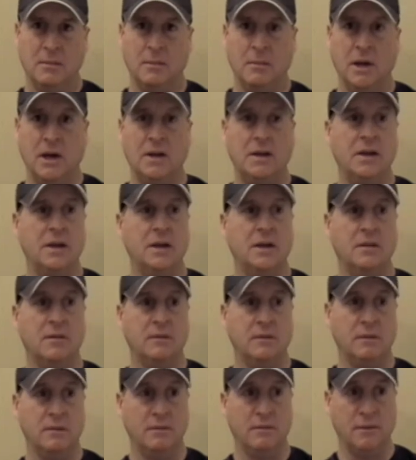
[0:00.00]
but
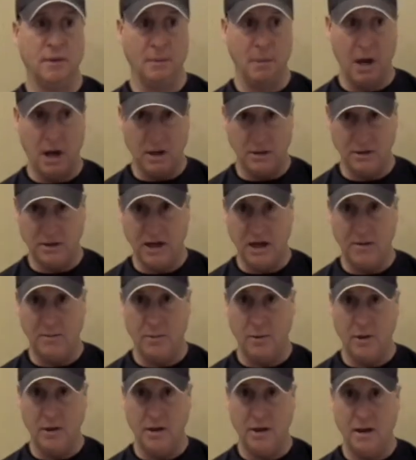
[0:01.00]
from our
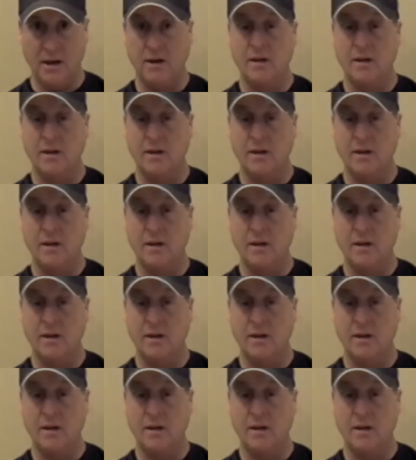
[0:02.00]
standpoint,